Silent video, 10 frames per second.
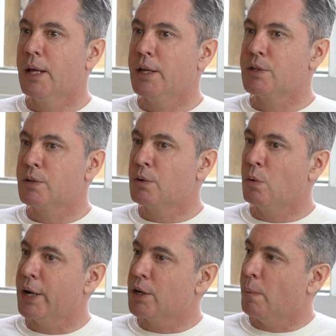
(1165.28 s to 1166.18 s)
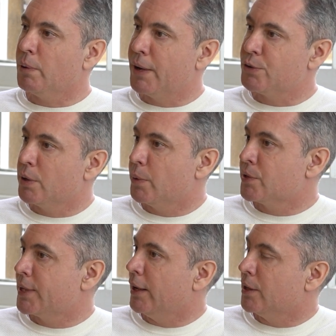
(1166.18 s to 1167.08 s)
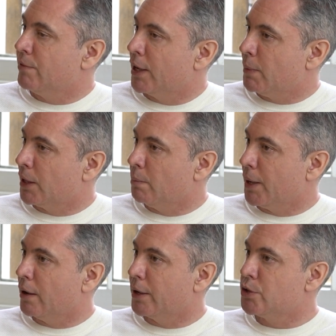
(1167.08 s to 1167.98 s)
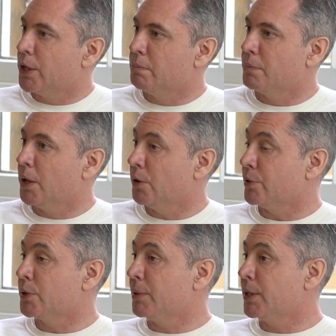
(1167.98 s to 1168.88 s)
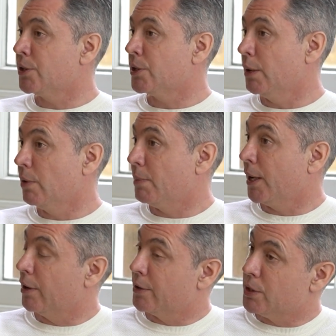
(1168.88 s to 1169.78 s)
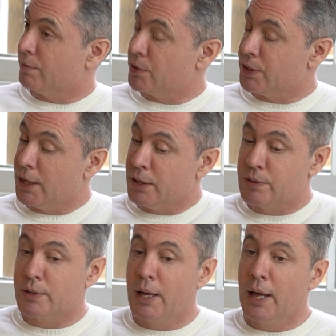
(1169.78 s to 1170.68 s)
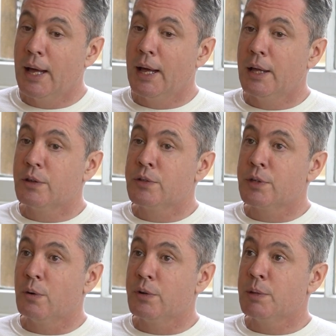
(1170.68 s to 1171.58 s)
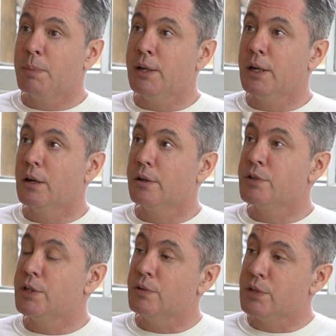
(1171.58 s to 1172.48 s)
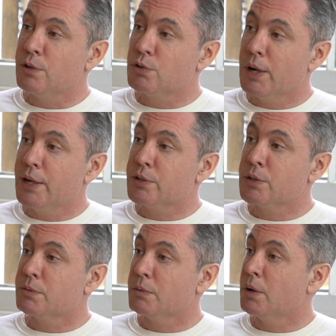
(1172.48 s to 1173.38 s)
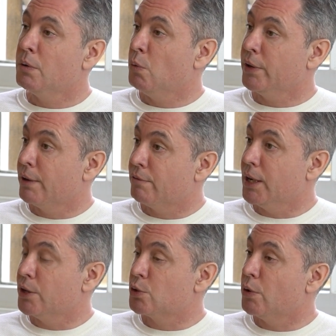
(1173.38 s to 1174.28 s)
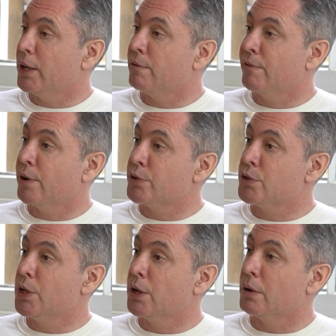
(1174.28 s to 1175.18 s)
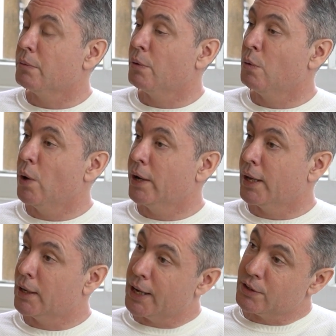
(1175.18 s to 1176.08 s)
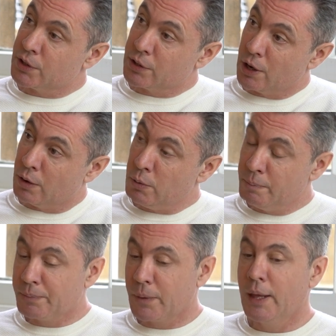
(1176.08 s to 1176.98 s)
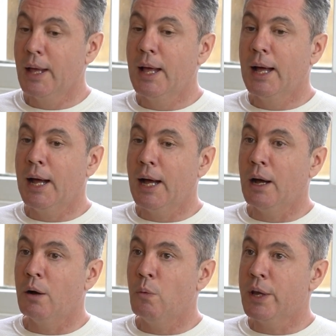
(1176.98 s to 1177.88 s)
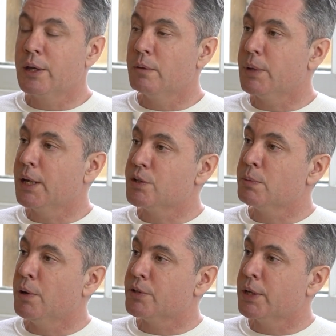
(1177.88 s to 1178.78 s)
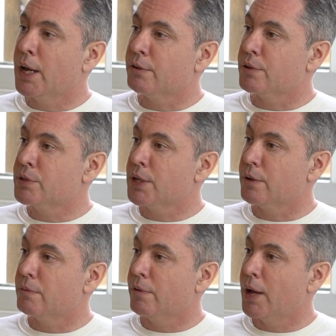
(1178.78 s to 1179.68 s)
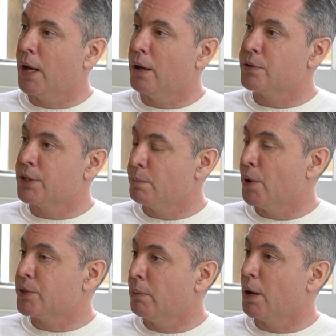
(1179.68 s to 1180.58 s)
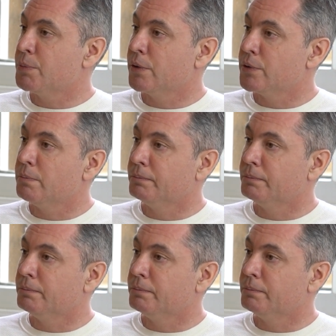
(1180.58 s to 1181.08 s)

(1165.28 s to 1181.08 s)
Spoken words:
is quite complementary with cell and developmental biology, and also potentially with biology of disease. So depending on a student's interests, what they've really enjoyed in first year, where they'd like to go, we can begin to put together a set of possible options.